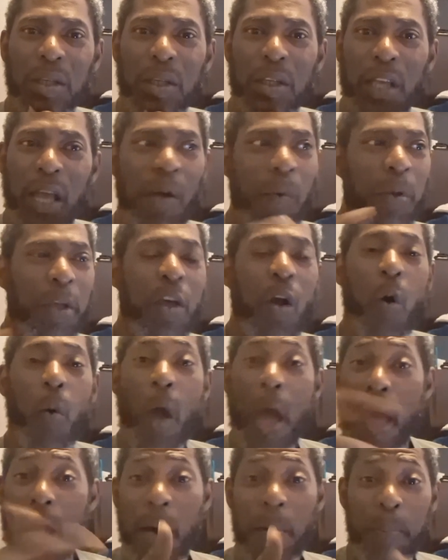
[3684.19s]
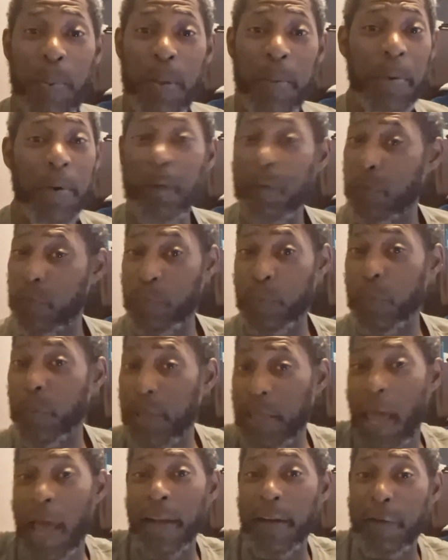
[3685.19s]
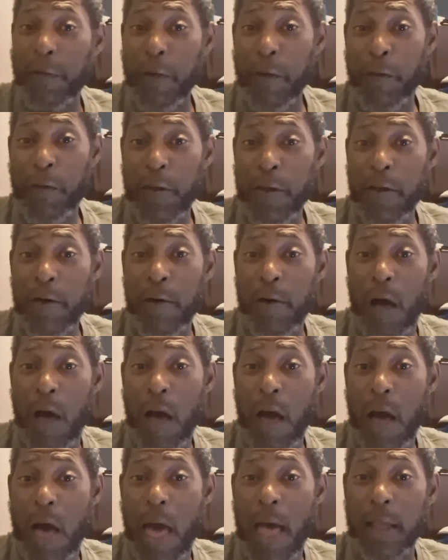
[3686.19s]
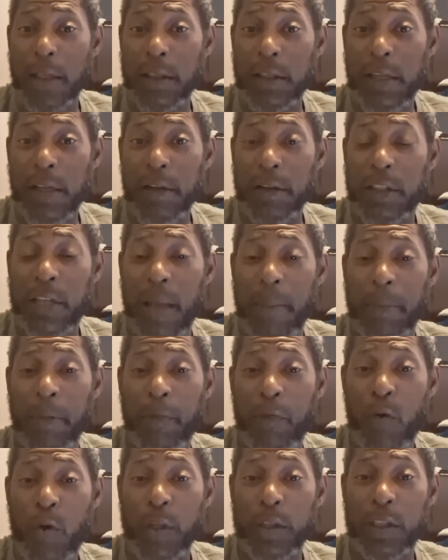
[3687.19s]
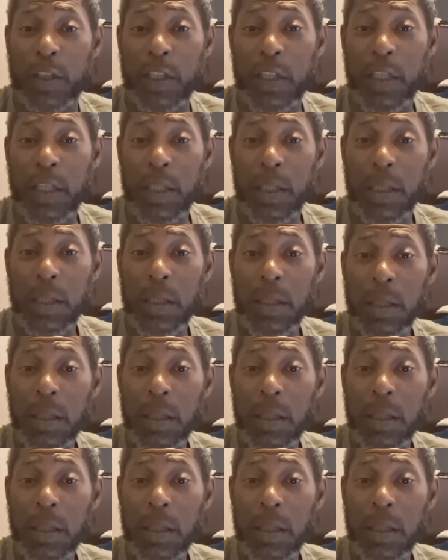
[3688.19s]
Yeah, we gonna have people, we got to fulfill Isaiah chapter 14.